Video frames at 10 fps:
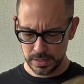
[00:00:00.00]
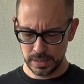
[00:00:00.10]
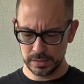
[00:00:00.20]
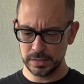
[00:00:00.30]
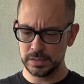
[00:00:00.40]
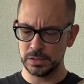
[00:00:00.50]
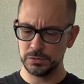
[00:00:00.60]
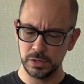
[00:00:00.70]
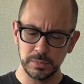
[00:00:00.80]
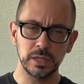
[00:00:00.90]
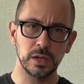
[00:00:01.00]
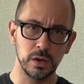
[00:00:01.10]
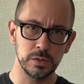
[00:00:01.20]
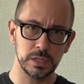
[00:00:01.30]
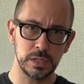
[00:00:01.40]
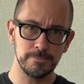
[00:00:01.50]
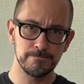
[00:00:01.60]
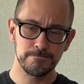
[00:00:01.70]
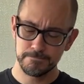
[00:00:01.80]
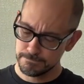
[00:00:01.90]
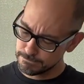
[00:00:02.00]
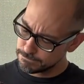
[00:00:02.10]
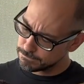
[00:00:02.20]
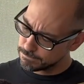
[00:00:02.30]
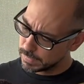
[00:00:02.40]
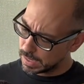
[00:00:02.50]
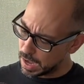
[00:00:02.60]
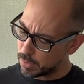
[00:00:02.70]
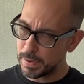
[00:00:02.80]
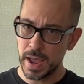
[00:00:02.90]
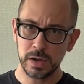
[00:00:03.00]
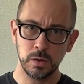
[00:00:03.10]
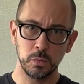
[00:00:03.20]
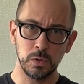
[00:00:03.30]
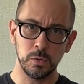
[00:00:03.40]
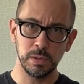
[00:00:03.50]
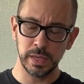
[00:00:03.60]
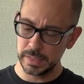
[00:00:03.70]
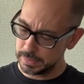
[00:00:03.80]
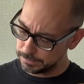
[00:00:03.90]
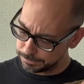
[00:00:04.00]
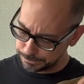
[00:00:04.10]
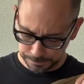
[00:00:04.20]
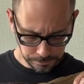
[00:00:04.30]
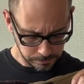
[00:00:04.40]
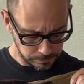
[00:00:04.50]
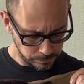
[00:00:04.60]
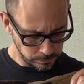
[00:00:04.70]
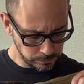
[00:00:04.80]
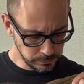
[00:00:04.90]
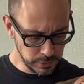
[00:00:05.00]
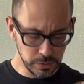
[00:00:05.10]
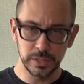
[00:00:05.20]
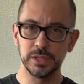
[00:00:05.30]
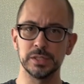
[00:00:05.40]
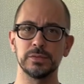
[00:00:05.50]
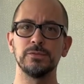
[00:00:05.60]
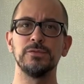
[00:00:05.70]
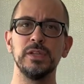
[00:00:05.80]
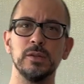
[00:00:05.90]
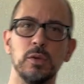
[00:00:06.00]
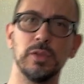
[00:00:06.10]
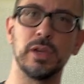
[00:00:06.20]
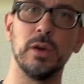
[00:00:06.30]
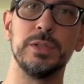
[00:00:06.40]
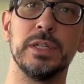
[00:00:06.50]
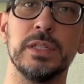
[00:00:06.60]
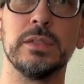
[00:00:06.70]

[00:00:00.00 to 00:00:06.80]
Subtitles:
is this extremely cozy alpaca wool blend. You can just feel the coziness